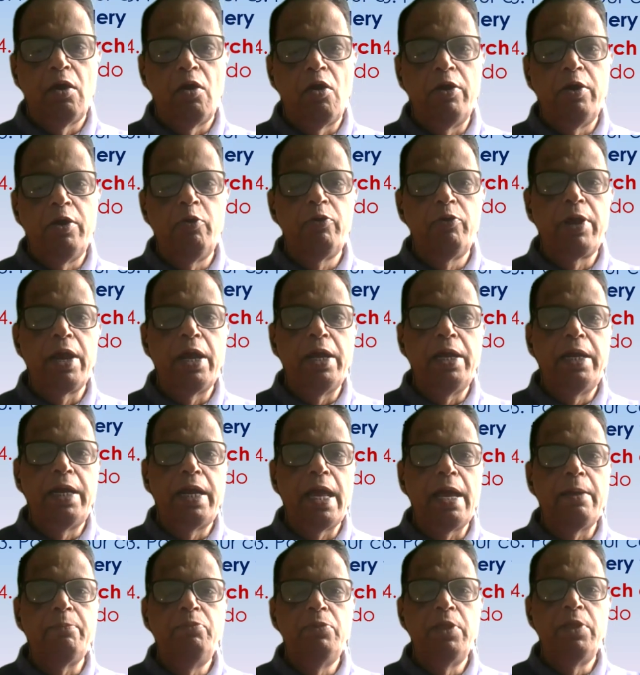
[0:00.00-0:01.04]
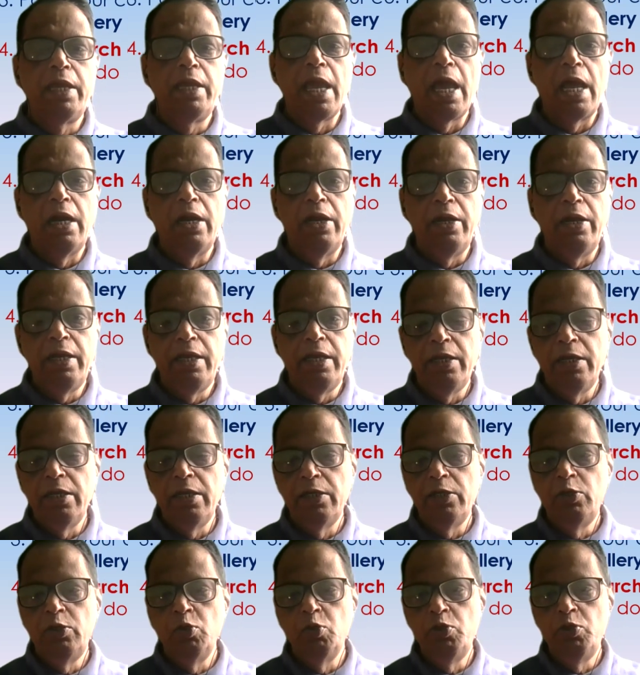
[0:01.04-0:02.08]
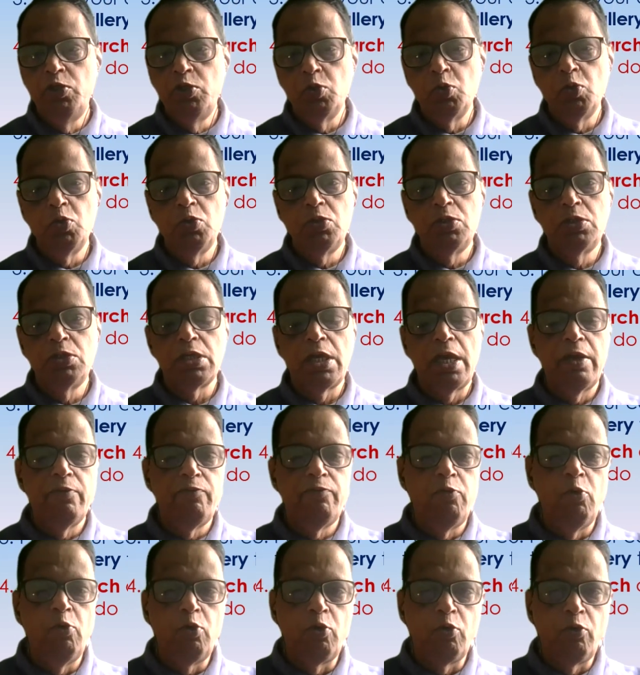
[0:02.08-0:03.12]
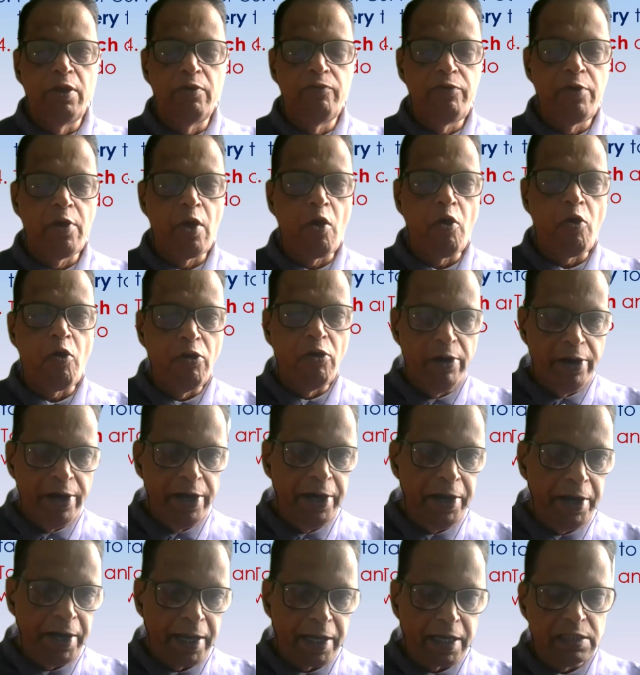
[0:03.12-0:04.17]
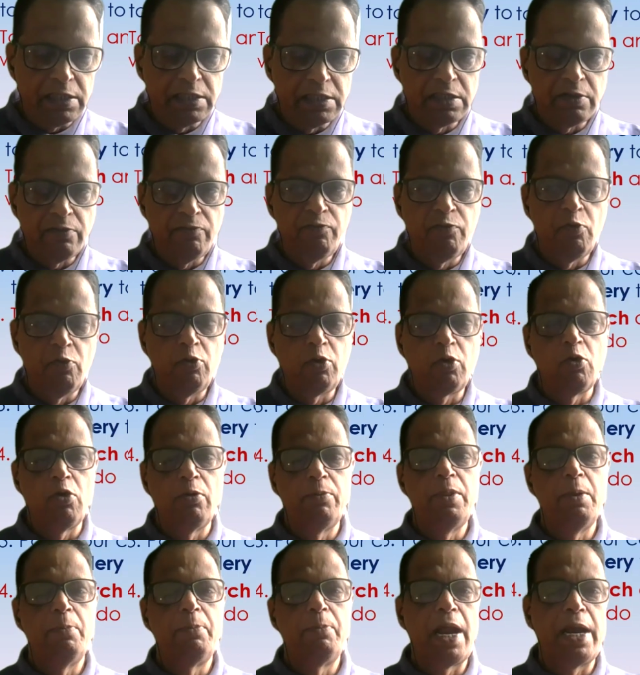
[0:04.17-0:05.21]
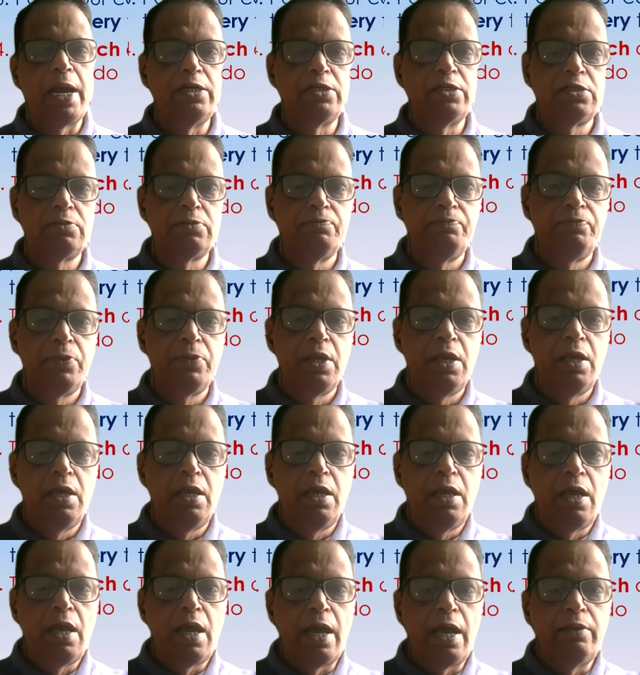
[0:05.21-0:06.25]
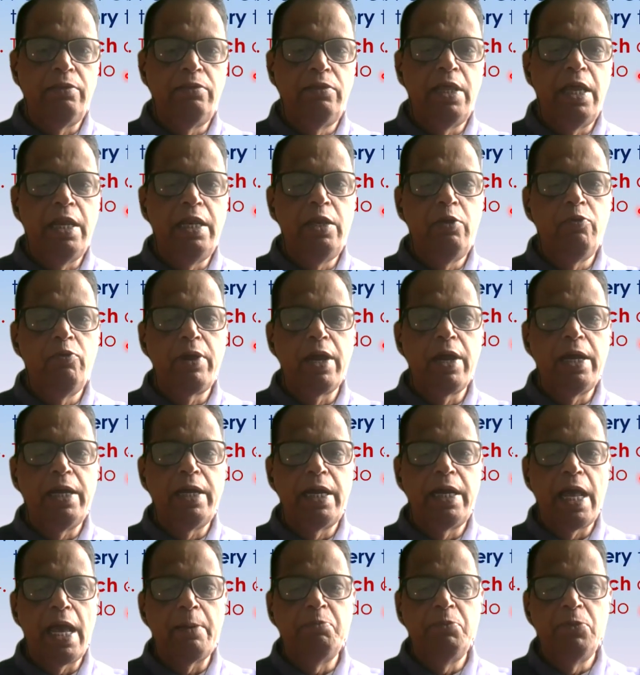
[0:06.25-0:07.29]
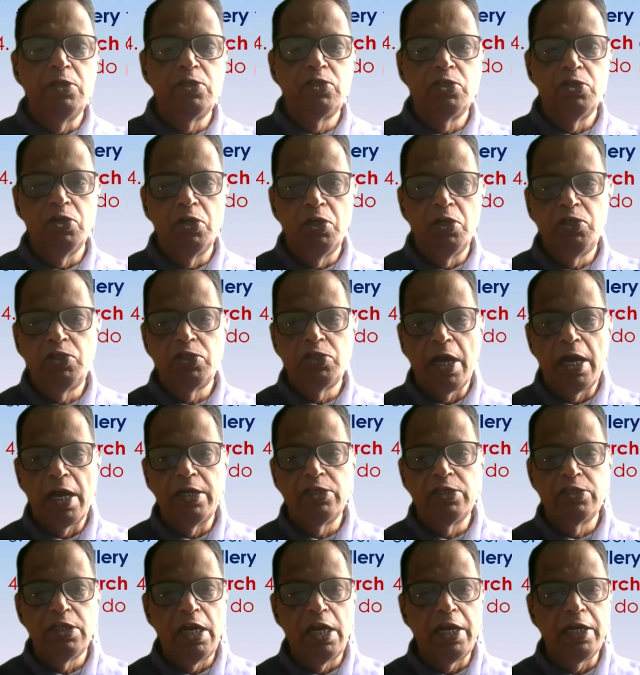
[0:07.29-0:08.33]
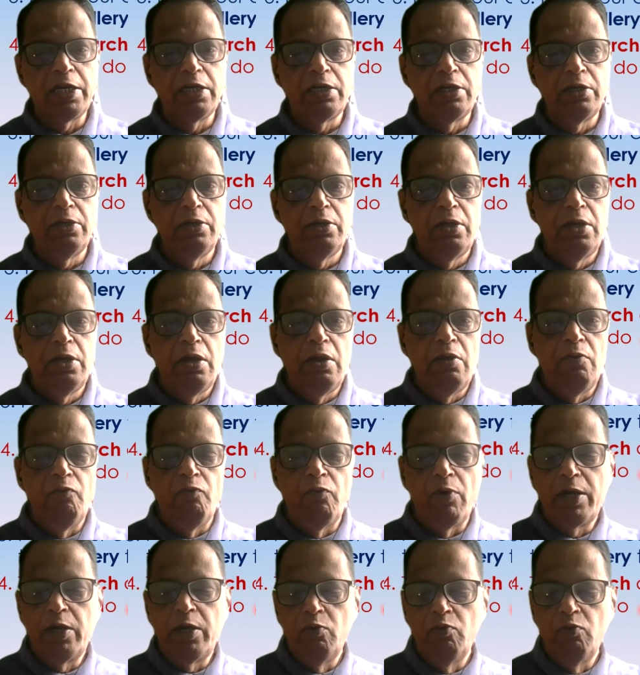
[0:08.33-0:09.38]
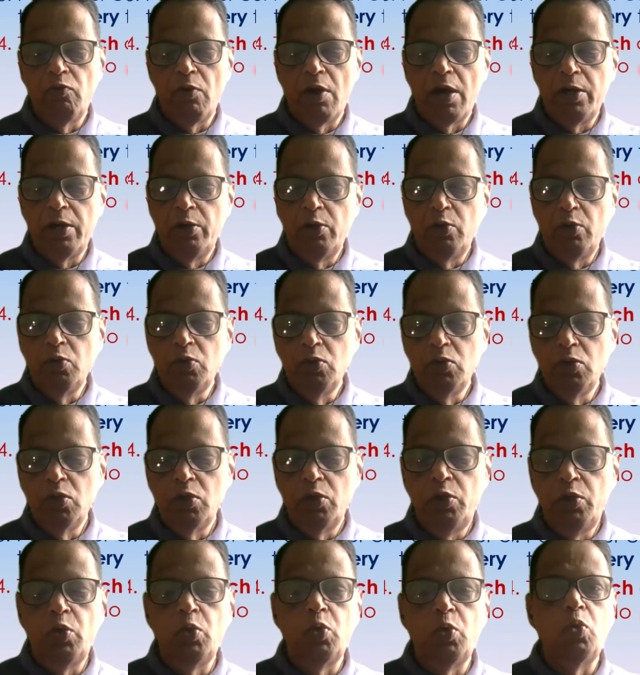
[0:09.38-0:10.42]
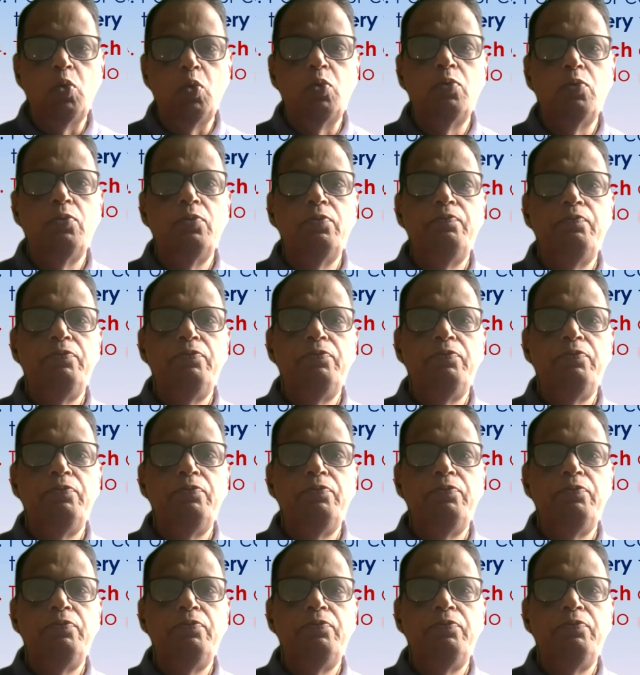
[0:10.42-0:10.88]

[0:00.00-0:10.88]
or you can tap the gallery to choose a photo if you have already taken some photo of the plants. And then you can tap the search and select what you want to do.